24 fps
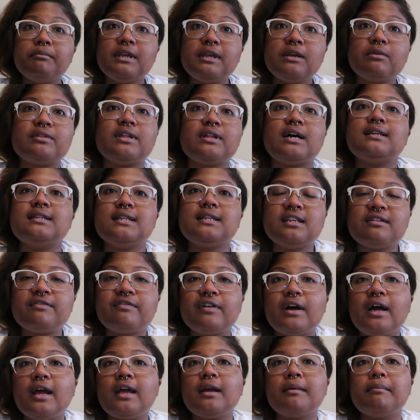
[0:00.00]
me with
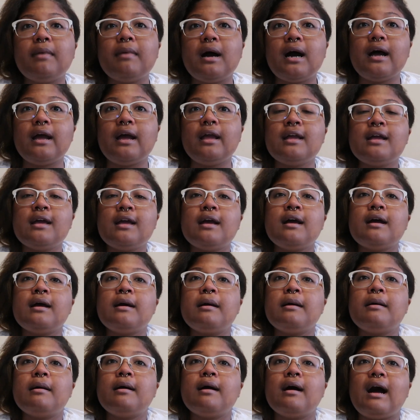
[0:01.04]
identifying my
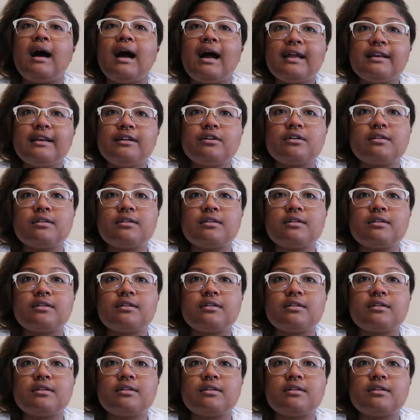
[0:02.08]
ideal